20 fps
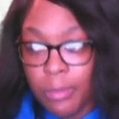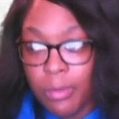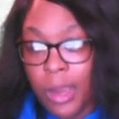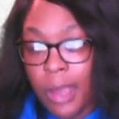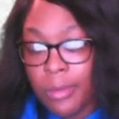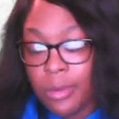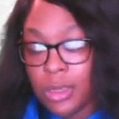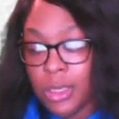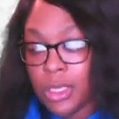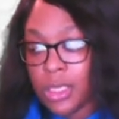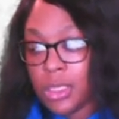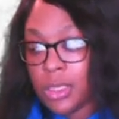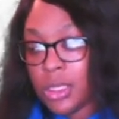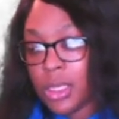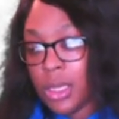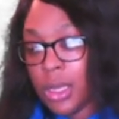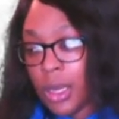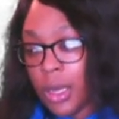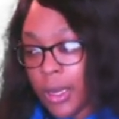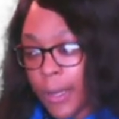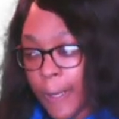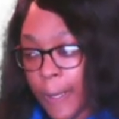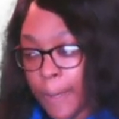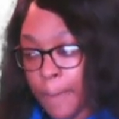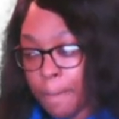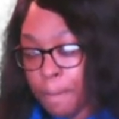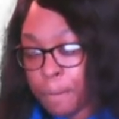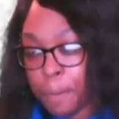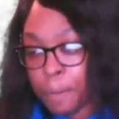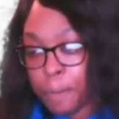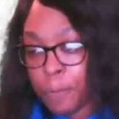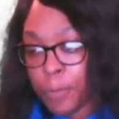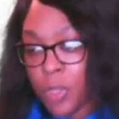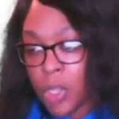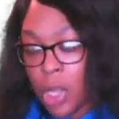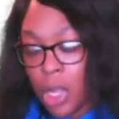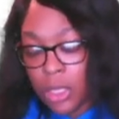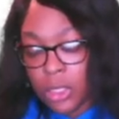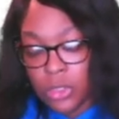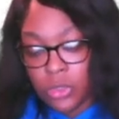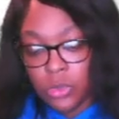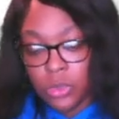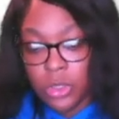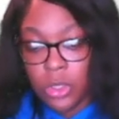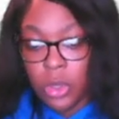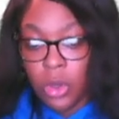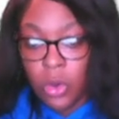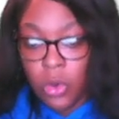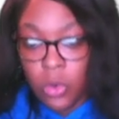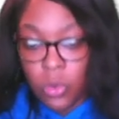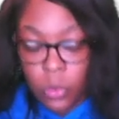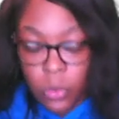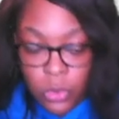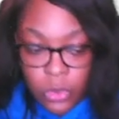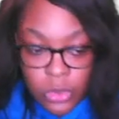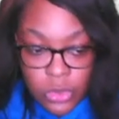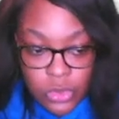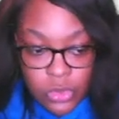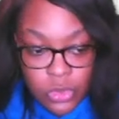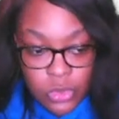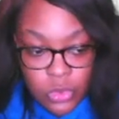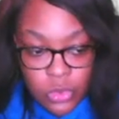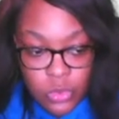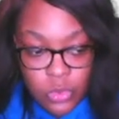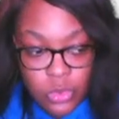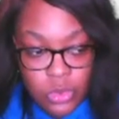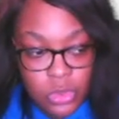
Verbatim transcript: I'm probably going to get the um, Call of Duty Cold War 2.